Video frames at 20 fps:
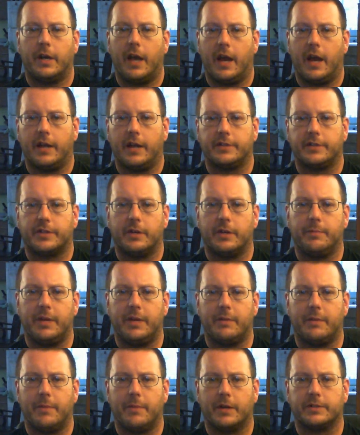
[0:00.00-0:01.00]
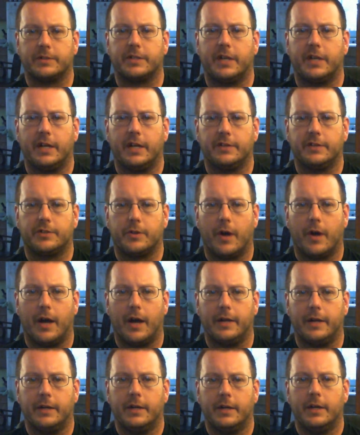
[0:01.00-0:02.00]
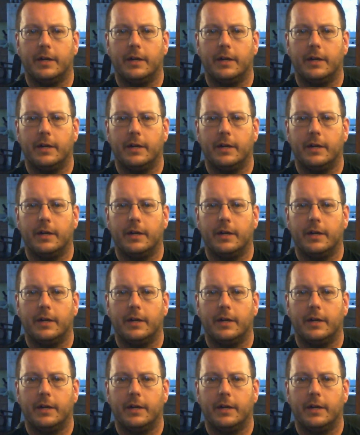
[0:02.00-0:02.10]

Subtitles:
and it's going to be amongst Guinness Draught